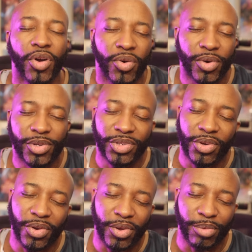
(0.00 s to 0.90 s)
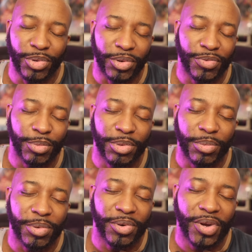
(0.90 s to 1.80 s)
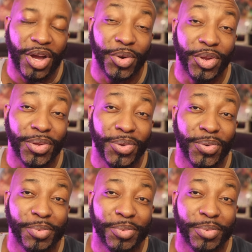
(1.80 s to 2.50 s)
What is going on, beautiful people? How are you?